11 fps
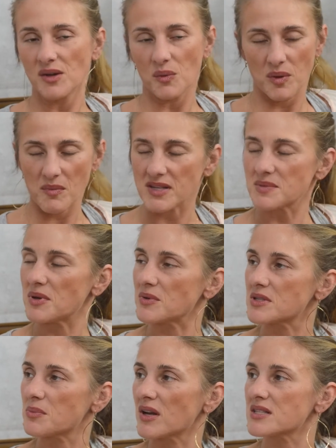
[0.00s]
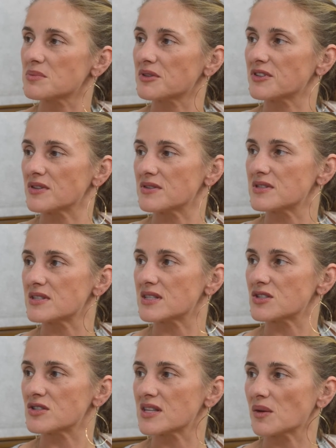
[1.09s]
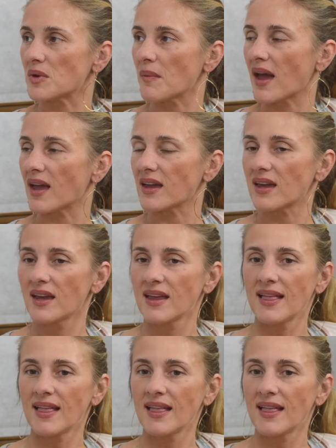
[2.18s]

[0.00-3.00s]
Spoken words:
We must be responsible for those decisions that we make.